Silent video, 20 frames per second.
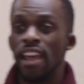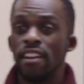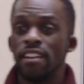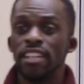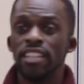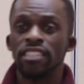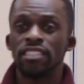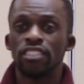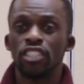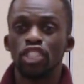
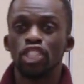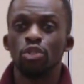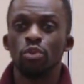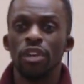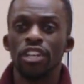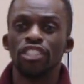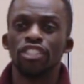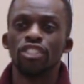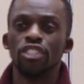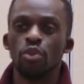any
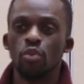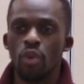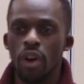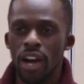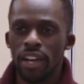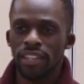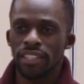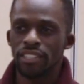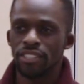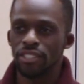situation you
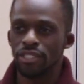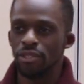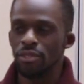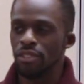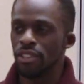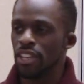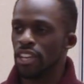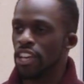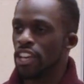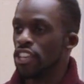walk
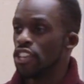into,